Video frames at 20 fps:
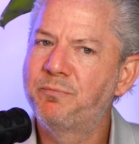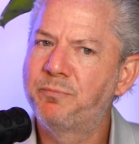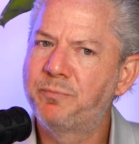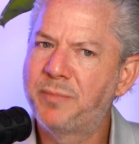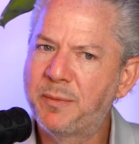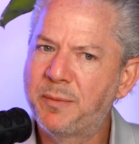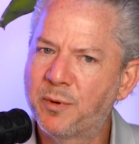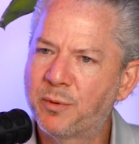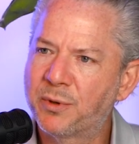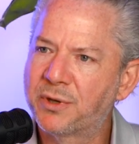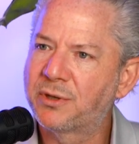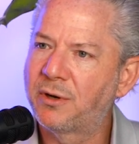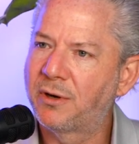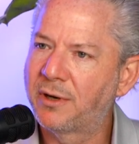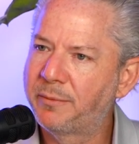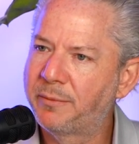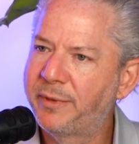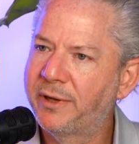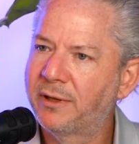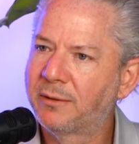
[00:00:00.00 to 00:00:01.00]
People were
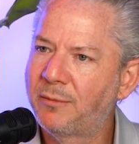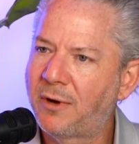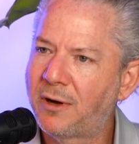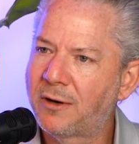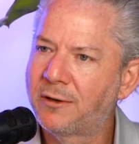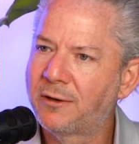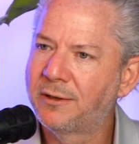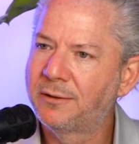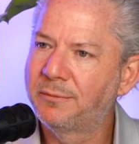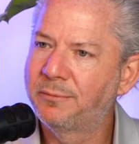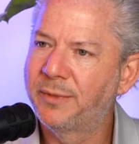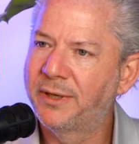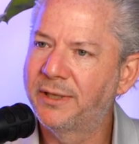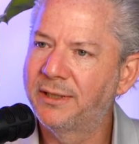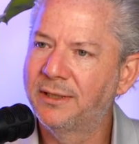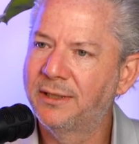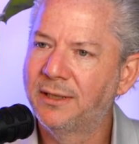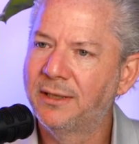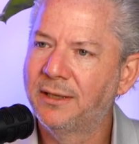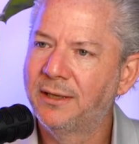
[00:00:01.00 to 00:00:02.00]
starting to build modern,
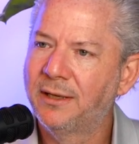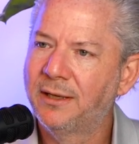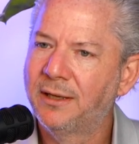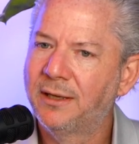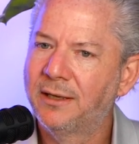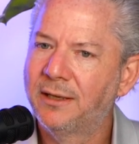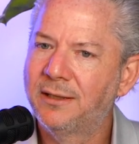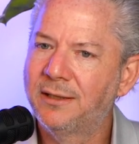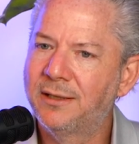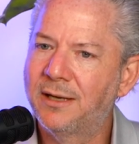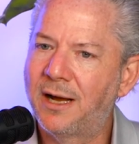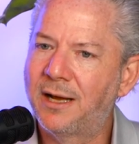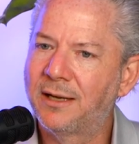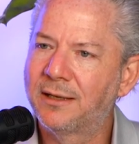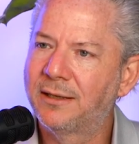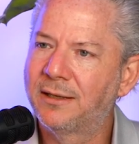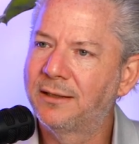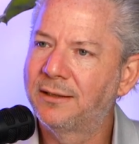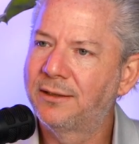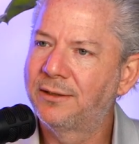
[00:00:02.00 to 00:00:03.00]
but
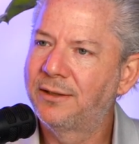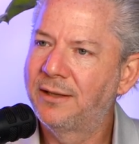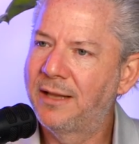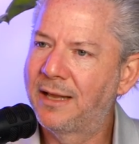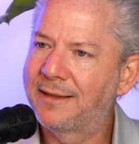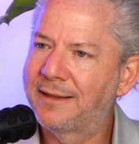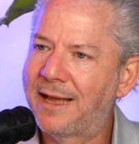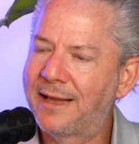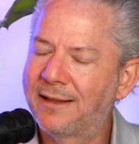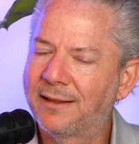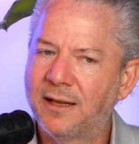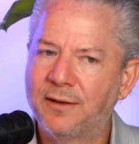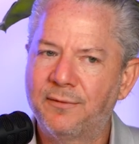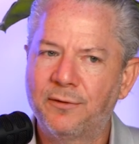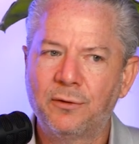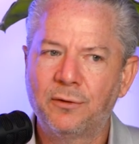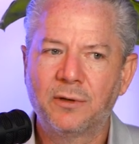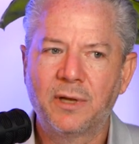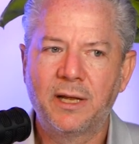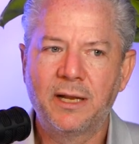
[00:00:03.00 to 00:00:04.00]
not at that
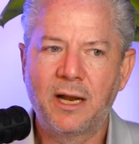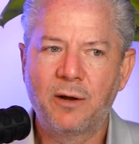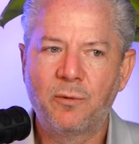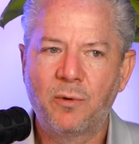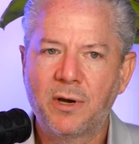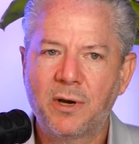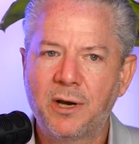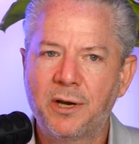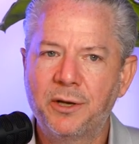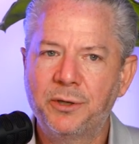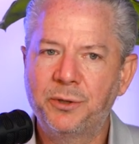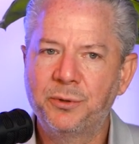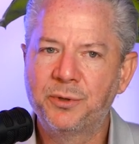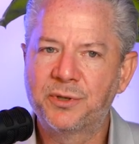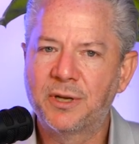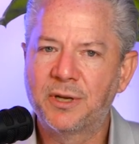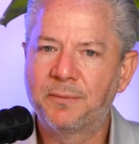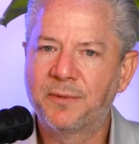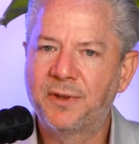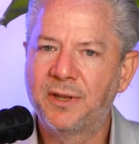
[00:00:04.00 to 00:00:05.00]
level. And I wanted to do
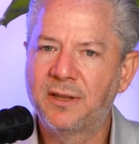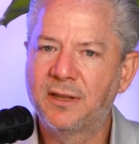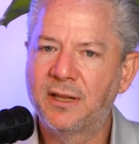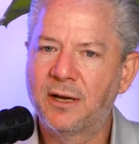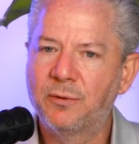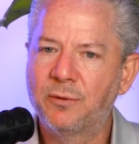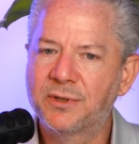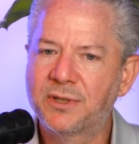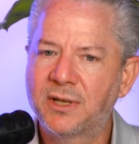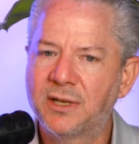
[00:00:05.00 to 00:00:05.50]
something that was